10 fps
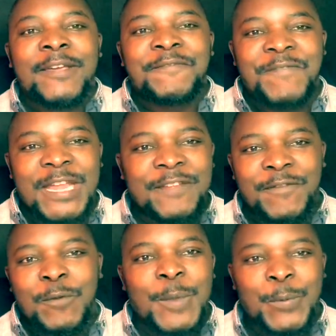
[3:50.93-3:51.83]
very
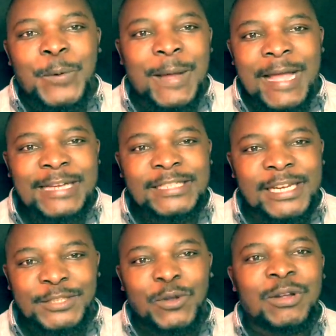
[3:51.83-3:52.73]
few people are
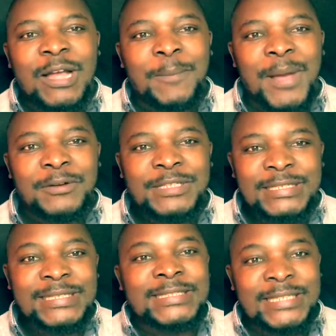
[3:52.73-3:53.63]
actually talking about
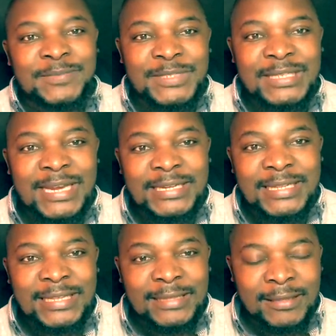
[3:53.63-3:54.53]
systems that
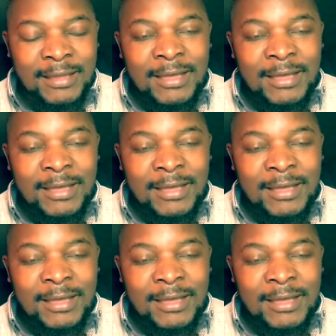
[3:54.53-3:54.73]
they